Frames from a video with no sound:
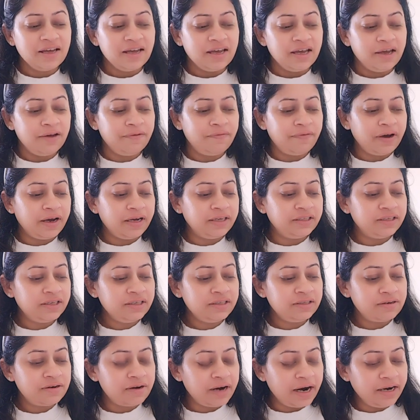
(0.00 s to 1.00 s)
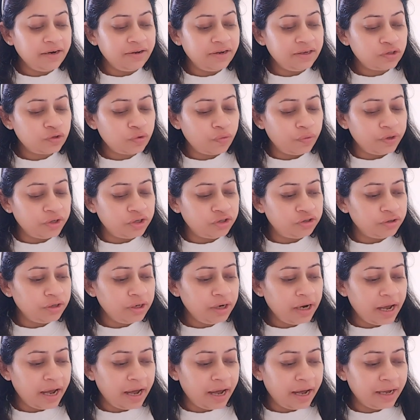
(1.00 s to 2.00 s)
If I just write this
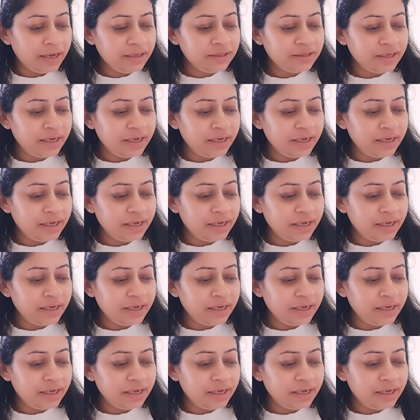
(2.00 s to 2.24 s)
question as